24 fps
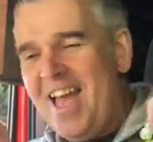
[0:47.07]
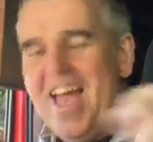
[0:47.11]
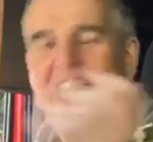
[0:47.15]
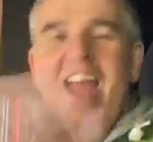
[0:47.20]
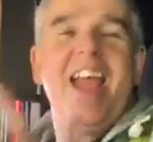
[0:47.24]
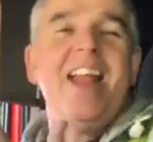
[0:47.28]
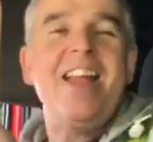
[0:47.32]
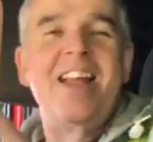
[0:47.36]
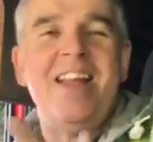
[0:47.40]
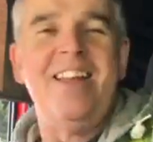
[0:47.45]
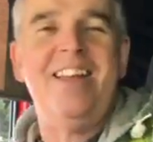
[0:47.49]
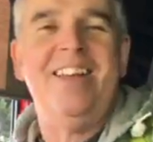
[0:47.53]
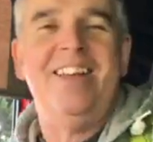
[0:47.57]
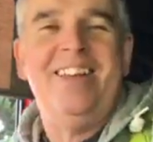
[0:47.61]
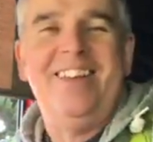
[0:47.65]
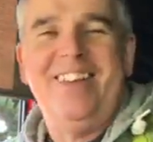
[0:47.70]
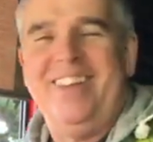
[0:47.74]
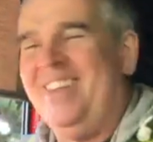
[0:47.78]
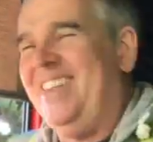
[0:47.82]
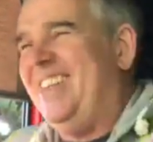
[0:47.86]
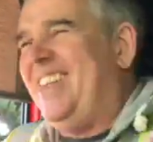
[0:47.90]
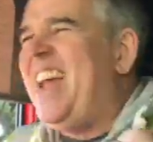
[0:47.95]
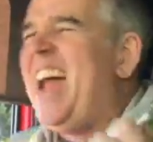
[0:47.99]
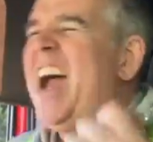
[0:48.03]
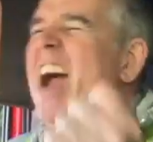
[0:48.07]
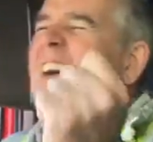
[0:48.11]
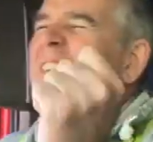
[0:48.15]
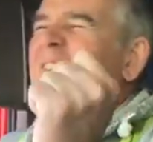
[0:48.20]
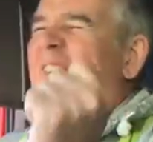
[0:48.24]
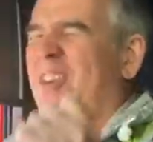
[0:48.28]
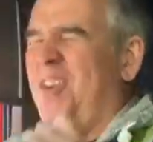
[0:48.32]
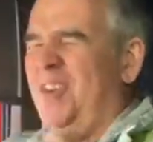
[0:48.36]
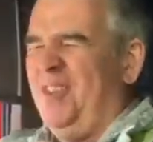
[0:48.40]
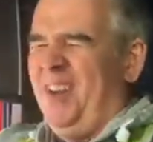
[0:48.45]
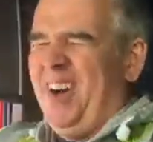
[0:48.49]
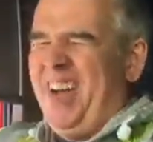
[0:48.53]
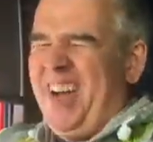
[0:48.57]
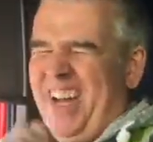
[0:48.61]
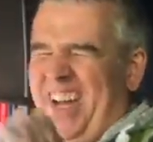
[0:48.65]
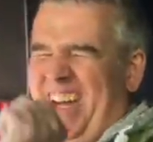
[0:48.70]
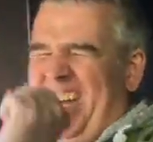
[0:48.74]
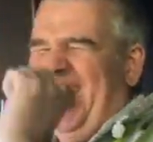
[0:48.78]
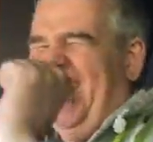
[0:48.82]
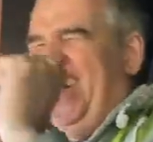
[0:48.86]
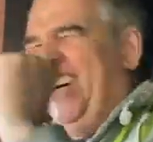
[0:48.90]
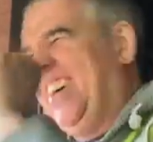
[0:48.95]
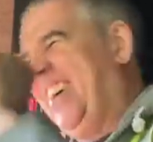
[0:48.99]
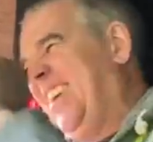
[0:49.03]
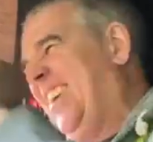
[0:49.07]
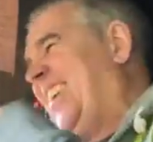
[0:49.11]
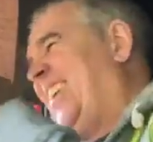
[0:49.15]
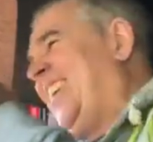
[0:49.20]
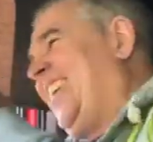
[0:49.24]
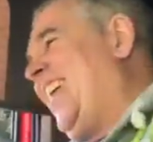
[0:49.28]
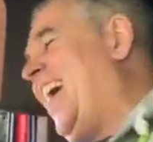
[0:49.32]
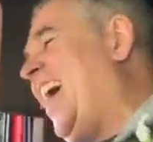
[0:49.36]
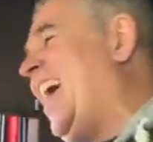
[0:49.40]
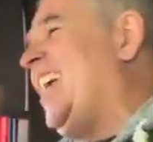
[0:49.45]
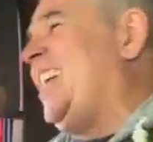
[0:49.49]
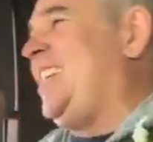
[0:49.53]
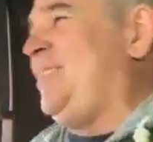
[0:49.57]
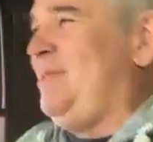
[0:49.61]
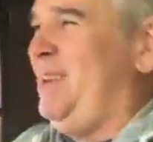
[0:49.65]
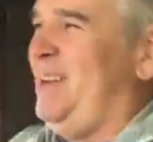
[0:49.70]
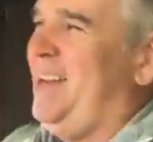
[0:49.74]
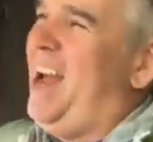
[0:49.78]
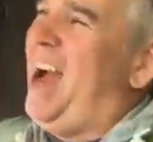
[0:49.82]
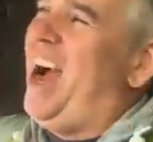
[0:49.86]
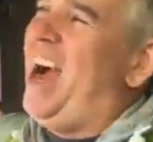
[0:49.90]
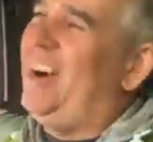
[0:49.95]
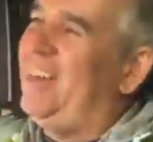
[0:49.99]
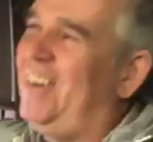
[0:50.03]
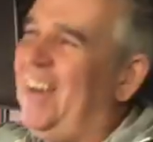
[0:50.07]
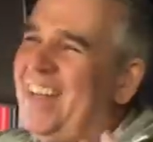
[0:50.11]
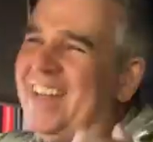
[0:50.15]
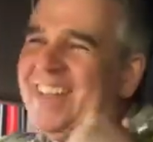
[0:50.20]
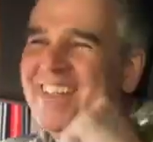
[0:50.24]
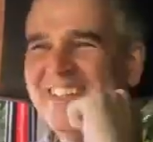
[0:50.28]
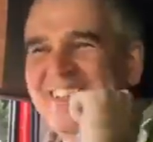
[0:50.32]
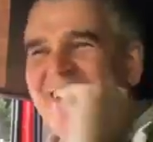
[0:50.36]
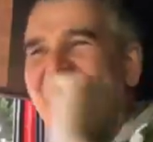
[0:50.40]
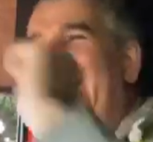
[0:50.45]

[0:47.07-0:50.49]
end of the world as we know it.